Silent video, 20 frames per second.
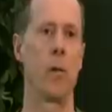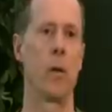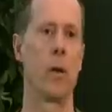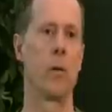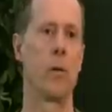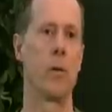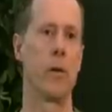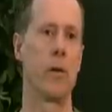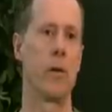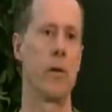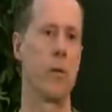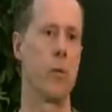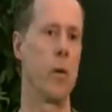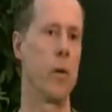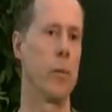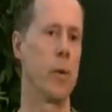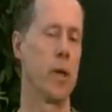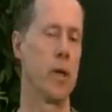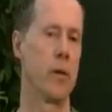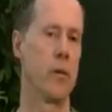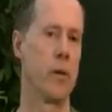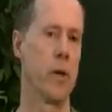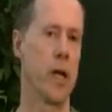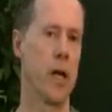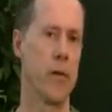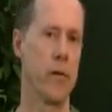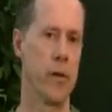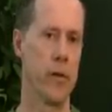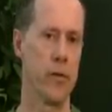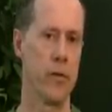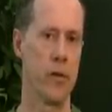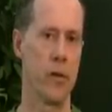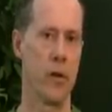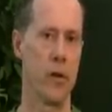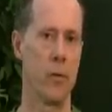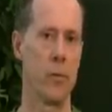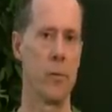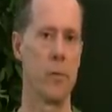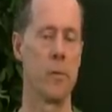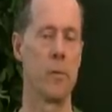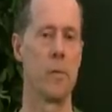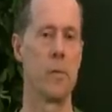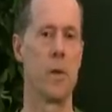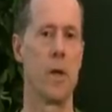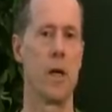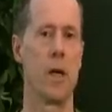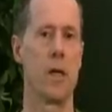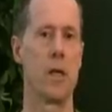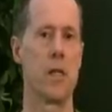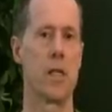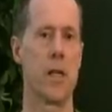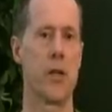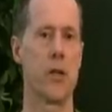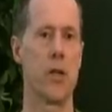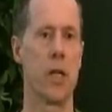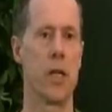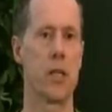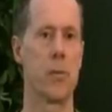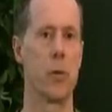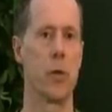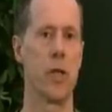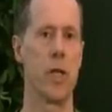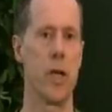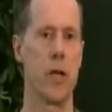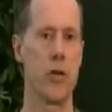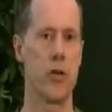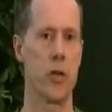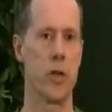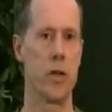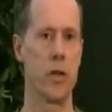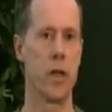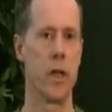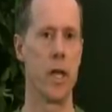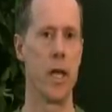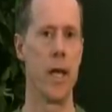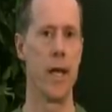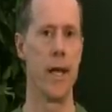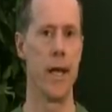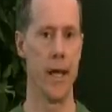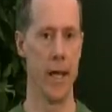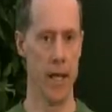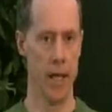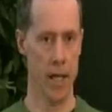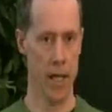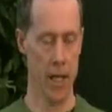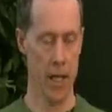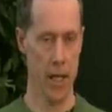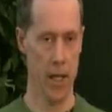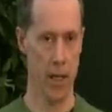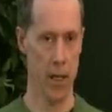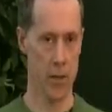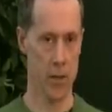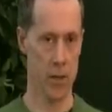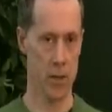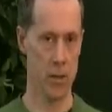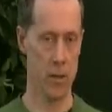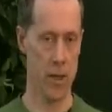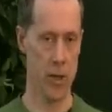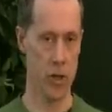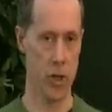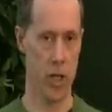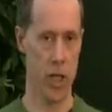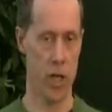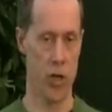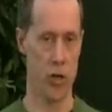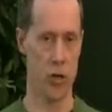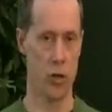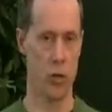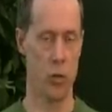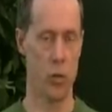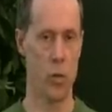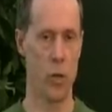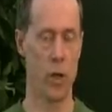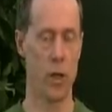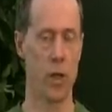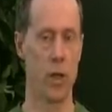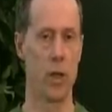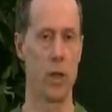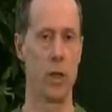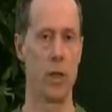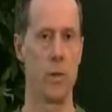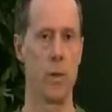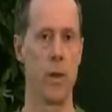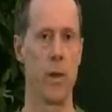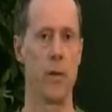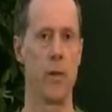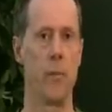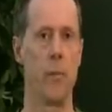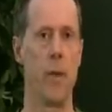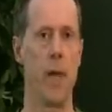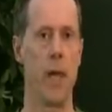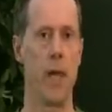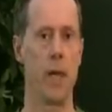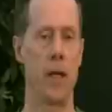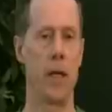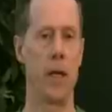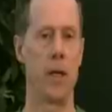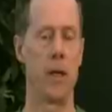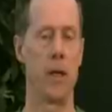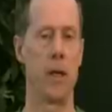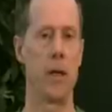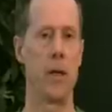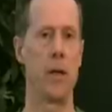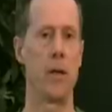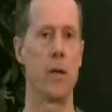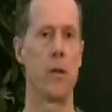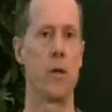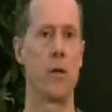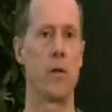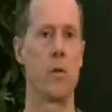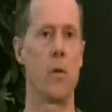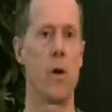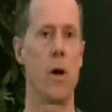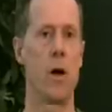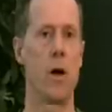work with women recovering from sexual exploitation. And I also do educational work with men who